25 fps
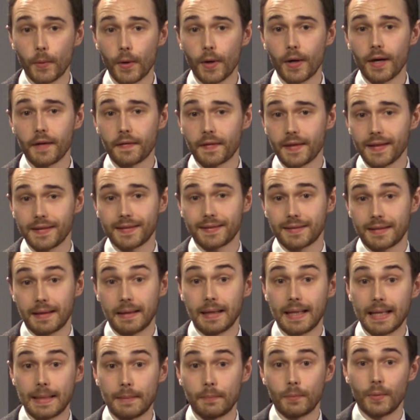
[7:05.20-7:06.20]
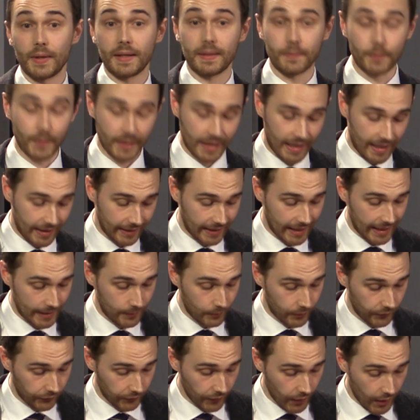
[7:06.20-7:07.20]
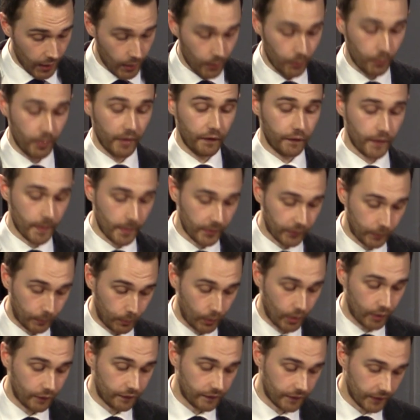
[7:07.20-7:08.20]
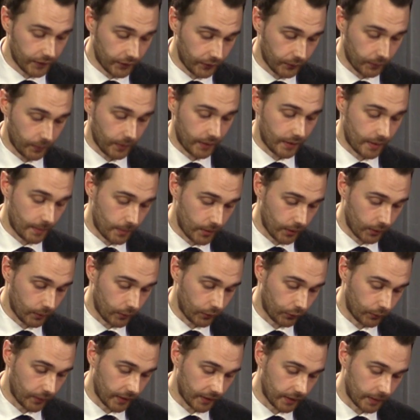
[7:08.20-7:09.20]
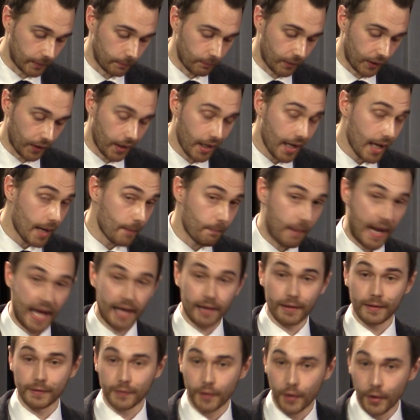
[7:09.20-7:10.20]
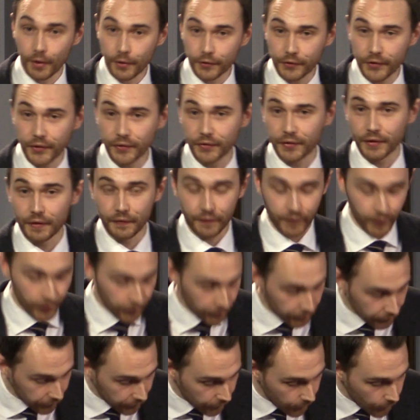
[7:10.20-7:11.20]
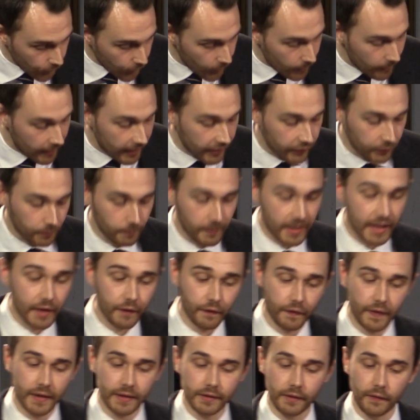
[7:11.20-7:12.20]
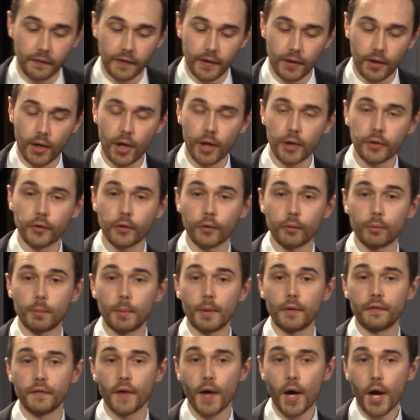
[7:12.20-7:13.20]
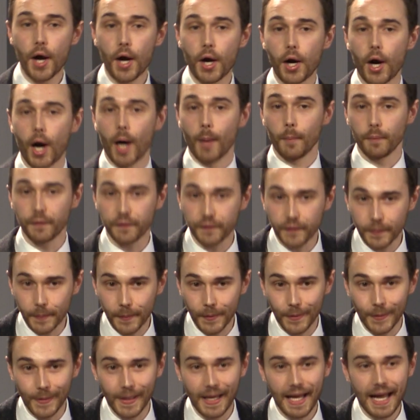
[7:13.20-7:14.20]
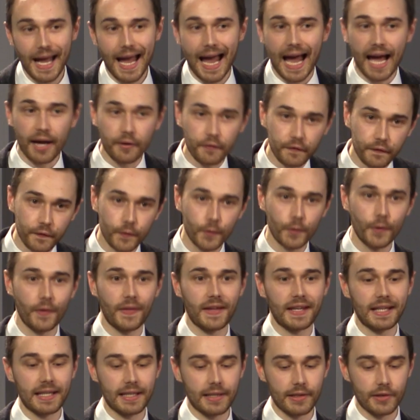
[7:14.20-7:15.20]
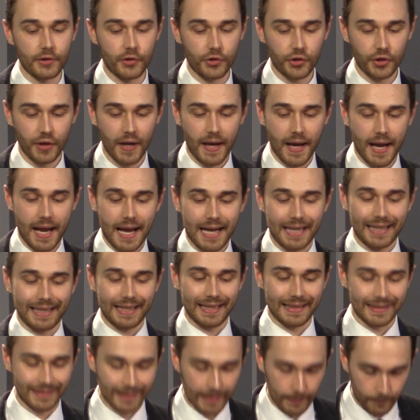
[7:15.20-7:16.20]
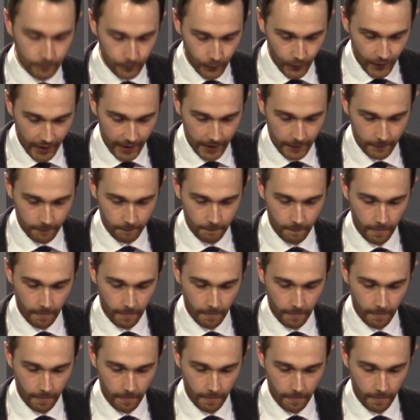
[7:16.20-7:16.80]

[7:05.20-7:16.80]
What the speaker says: were at this time when Haggai was with them as a prophet when the book was written. But paneled houses in verse 4 makes me think that their houses were both comfortable and, for the age, contemporary.